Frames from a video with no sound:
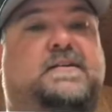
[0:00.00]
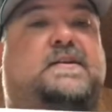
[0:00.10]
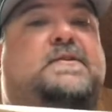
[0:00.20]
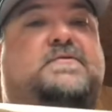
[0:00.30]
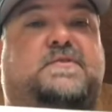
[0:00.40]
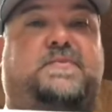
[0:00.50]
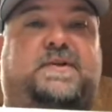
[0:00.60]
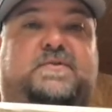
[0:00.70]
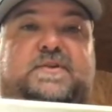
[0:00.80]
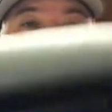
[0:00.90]
that used to be
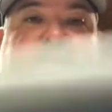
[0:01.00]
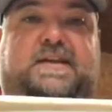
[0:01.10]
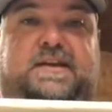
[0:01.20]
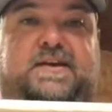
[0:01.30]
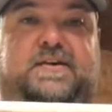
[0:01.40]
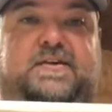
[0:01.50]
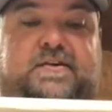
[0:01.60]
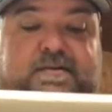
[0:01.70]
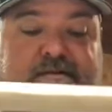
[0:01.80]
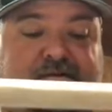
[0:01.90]
underneath here
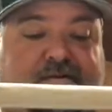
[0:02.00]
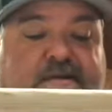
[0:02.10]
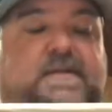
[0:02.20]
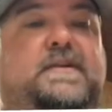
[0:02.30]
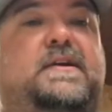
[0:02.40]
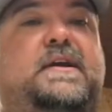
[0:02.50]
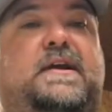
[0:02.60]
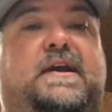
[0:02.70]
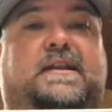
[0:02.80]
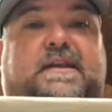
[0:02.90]

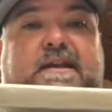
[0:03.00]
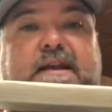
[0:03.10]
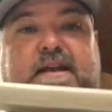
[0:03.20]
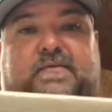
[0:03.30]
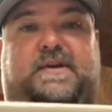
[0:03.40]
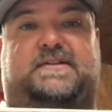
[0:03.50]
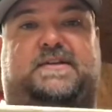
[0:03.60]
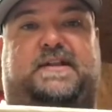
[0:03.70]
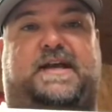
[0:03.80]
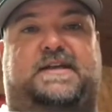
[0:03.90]
and then I can reach
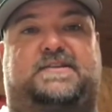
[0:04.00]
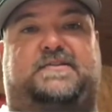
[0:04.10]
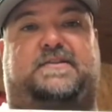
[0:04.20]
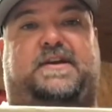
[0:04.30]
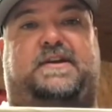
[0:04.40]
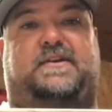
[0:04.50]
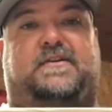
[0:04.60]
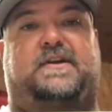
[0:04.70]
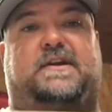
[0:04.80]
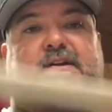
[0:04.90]
the latch under
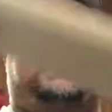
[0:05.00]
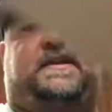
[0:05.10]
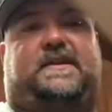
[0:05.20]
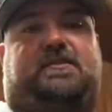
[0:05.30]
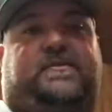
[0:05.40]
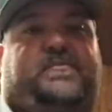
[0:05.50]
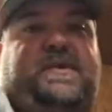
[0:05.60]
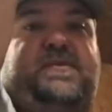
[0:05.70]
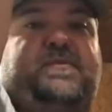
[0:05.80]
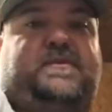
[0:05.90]
here to get to the
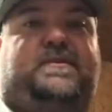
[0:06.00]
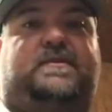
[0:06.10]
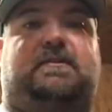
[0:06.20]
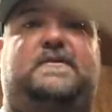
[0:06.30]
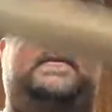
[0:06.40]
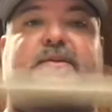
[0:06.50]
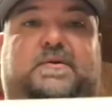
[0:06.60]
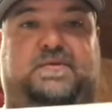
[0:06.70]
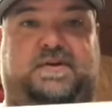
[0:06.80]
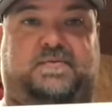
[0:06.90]
big one that
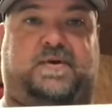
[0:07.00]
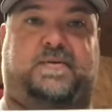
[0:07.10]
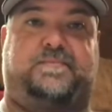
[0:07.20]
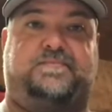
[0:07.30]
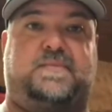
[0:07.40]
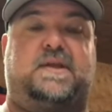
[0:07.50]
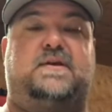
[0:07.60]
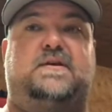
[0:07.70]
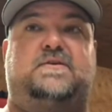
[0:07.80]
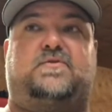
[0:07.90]
will come up.
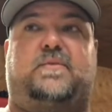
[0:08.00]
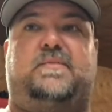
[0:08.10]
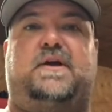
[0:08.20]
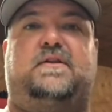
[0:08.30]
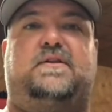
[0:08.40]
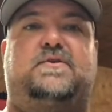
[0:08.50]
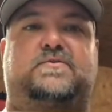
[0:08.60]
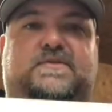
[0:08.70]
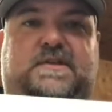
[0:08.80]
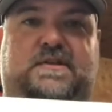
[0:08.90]
So I'm not
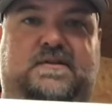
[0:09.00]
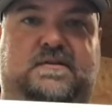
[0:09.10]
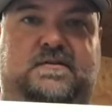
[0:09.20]
losing